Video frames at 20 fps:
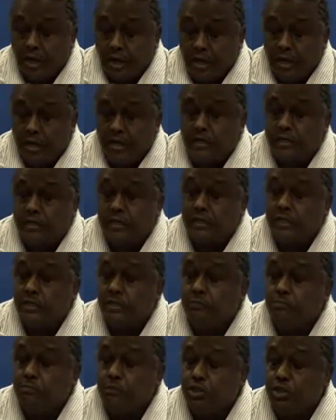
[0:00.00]
against
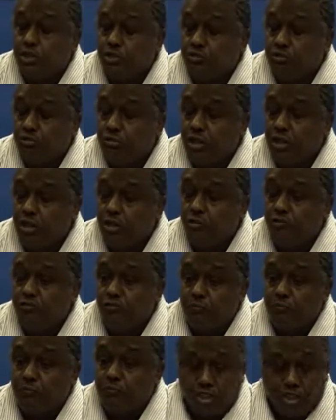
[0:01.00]
this machinery of
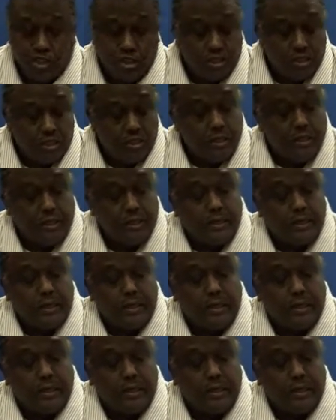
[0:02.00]
oppression